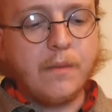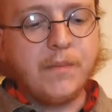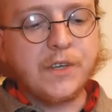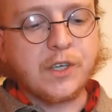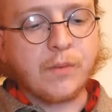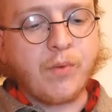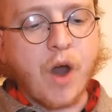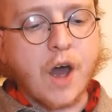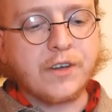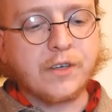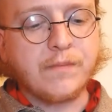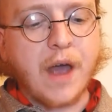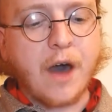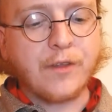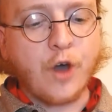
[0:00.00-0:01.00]
Mr.
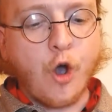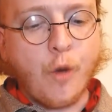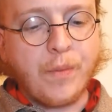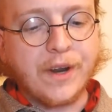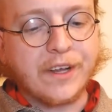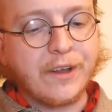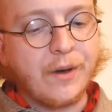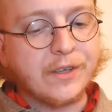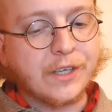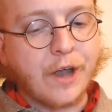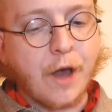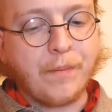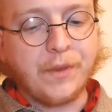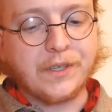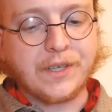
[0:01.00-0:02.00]
Prosser's mouth opened and closed a
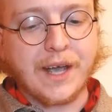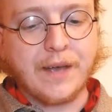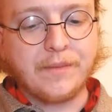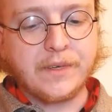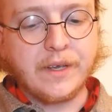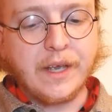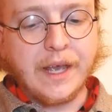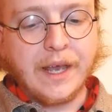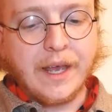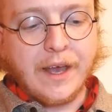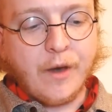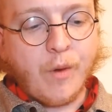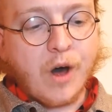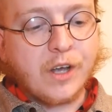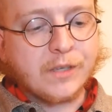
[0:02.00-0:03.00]
couple of times,
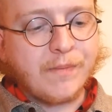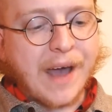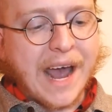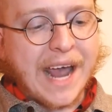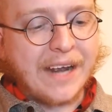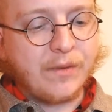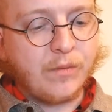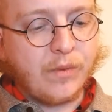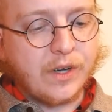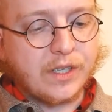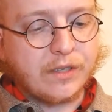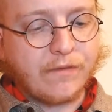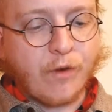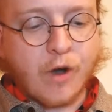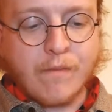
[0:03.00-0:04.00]
while his mind
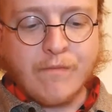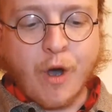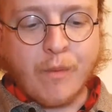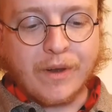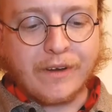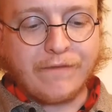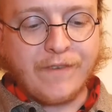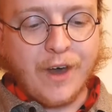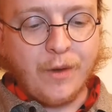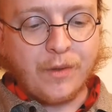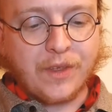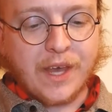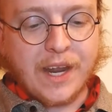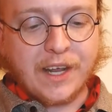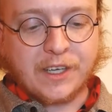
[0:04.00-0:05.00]
was for a moment
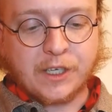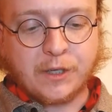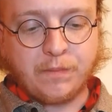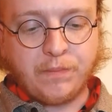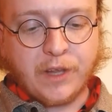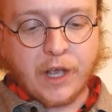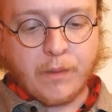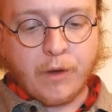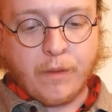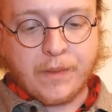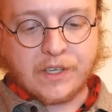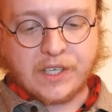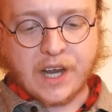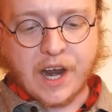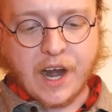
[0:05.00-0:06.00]
filled with inexplicable
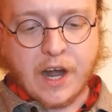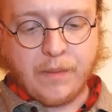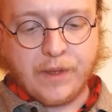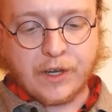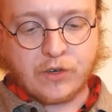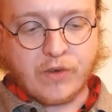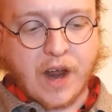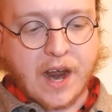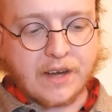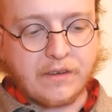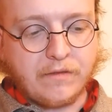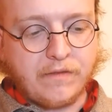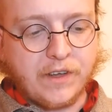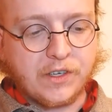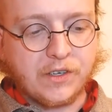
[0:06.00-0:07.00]
but terribly
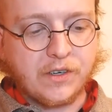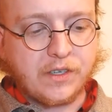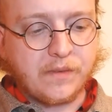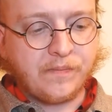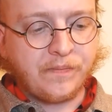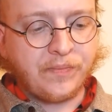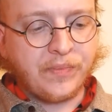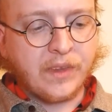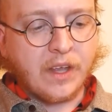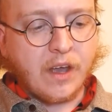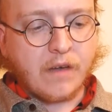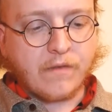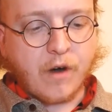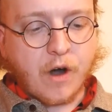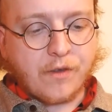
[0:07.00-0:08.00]
attractive visions
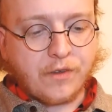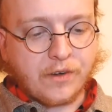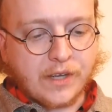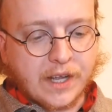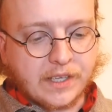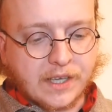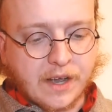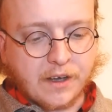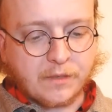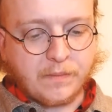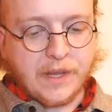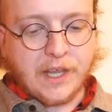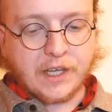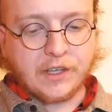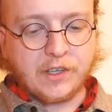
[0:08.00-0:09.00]
of Arthur Dent's house
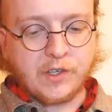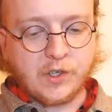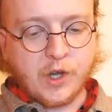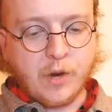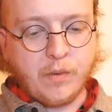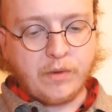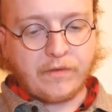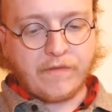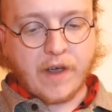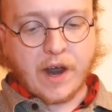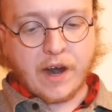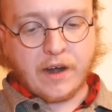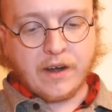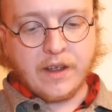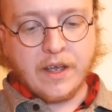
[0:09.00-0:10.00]
being consumed with
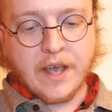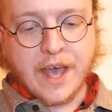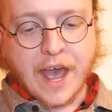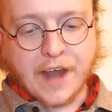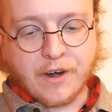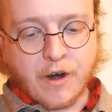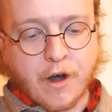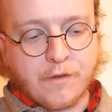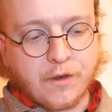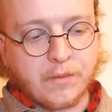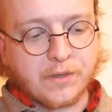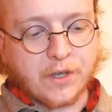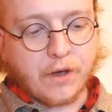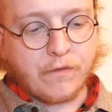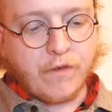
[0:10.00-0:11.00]
fire, and Arthur
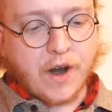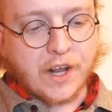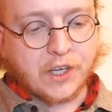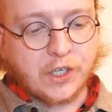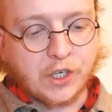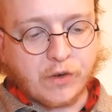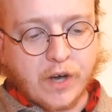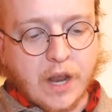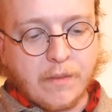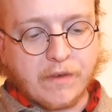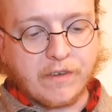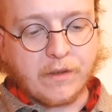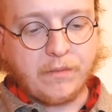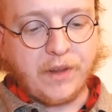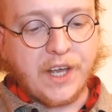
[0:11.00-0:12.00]
himself running
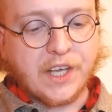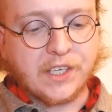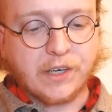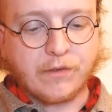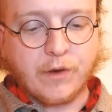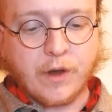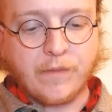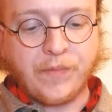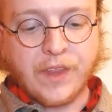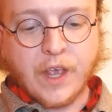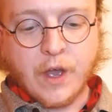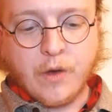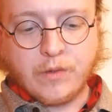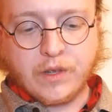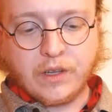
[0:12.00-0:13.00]
screaming from the blazing room,
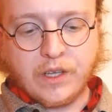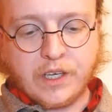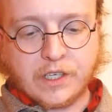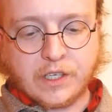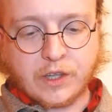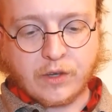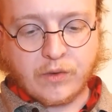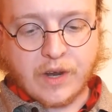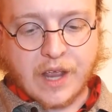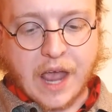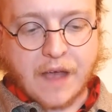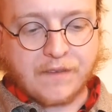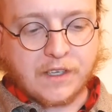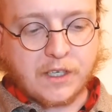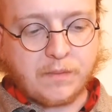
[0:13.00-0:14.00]
with at least 3
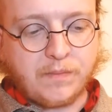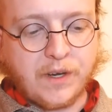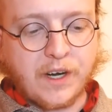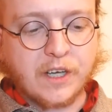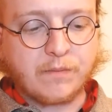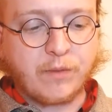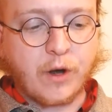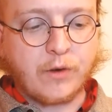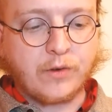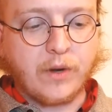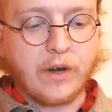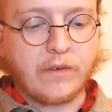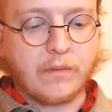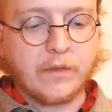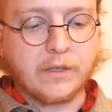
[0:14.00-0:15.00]
hefty spears
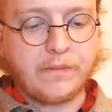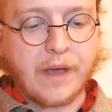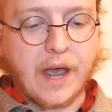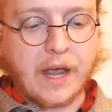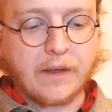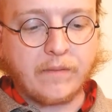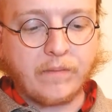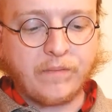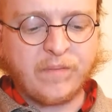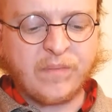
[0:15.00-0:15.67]
protruding from his back.